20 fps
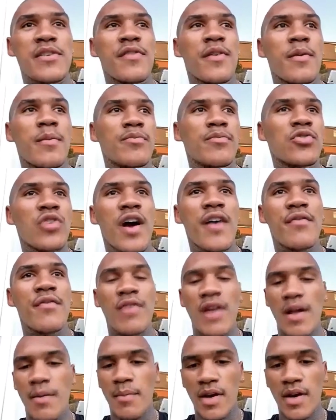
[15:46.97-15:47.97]
I'm driving
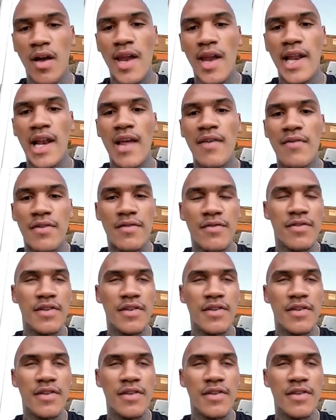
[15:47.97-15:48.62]
around my 911